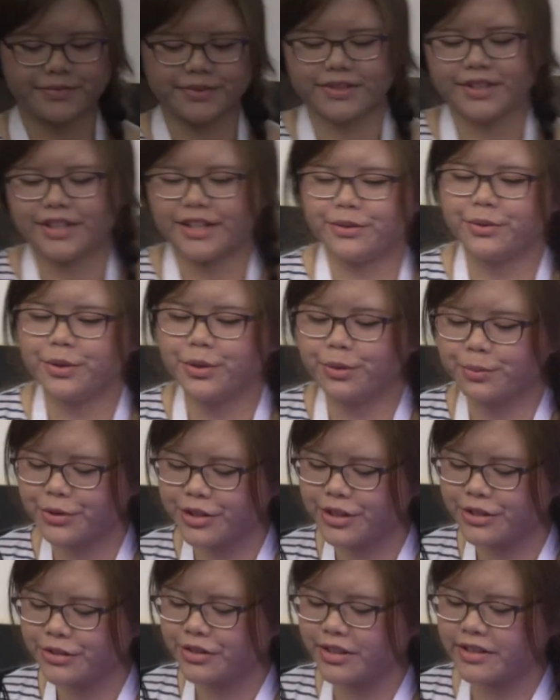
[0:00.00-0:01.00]
Okay, we hope
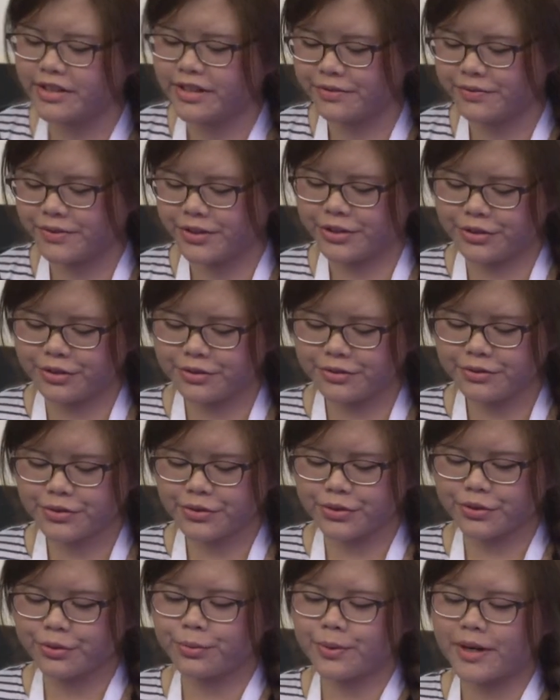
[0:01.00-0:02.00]
you enjoyed that video.
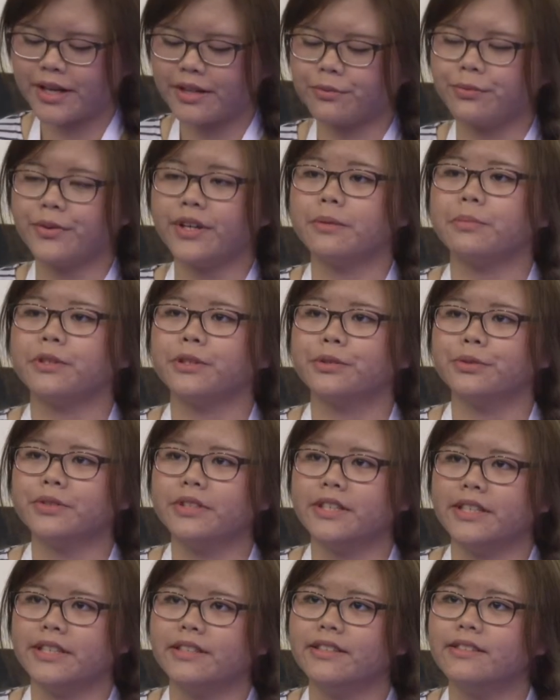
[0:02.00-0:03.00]
So what Red
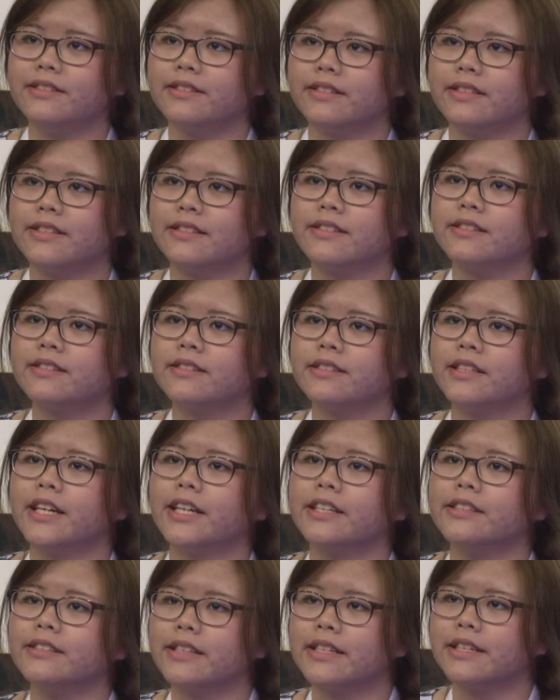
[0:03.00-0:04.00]
Balloon is this
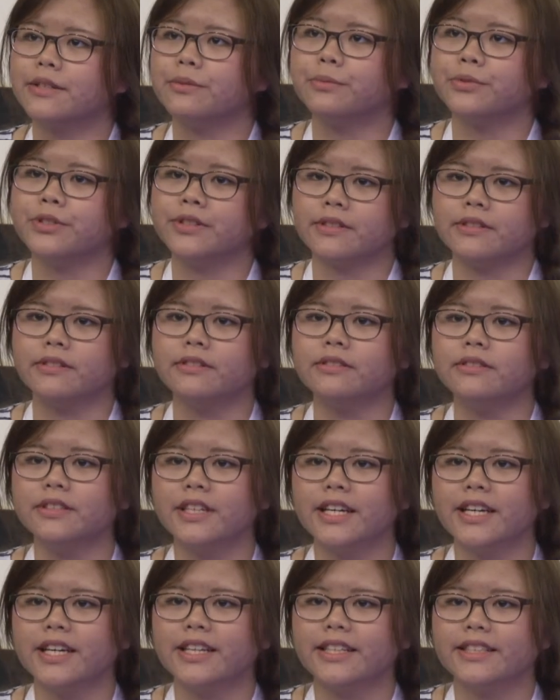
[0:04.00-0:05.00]
class in Brazil.
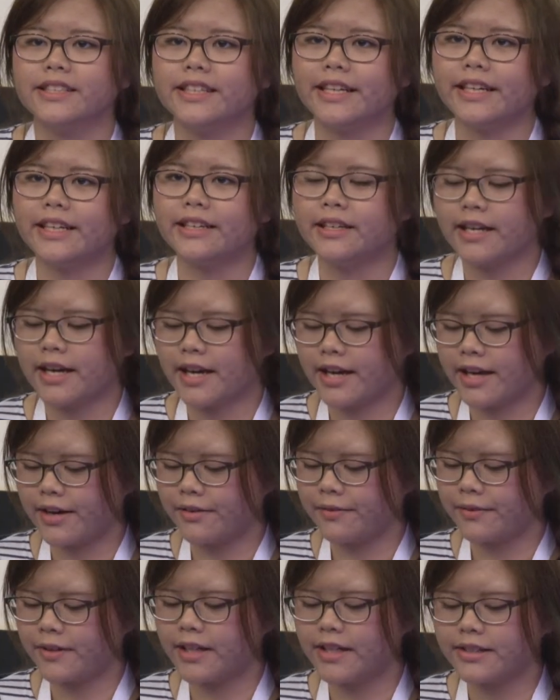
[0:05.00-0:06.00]
They
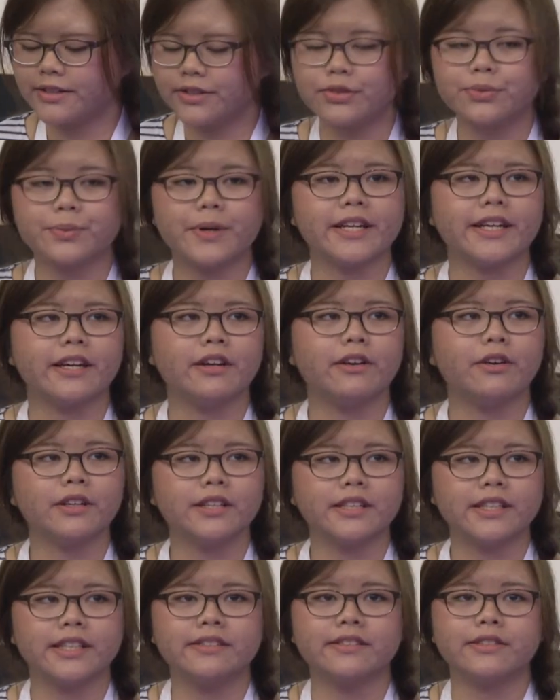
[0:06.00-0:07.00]
have classes where they
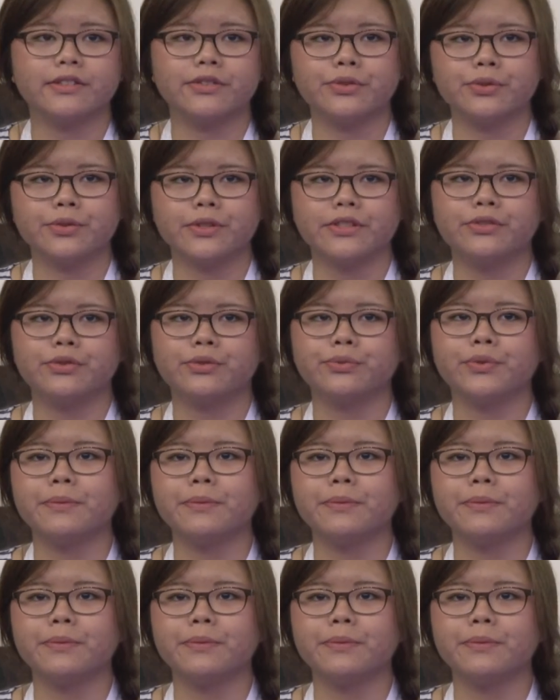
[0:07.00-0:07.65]
organize their students to